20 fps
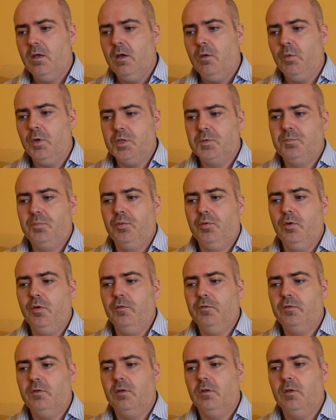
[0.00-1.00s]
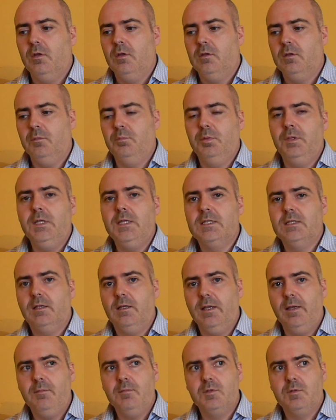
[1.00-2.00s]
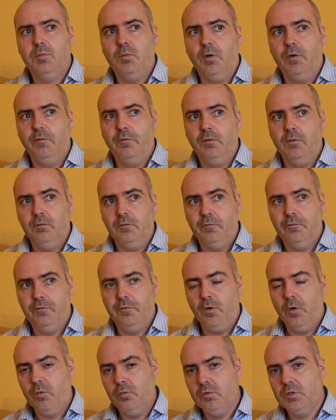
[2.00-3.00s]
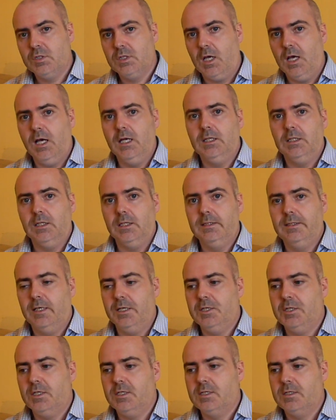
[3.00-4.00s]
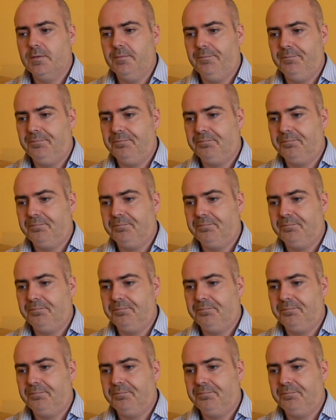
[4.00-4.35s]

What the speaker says: which proved the police claims were false and litigious.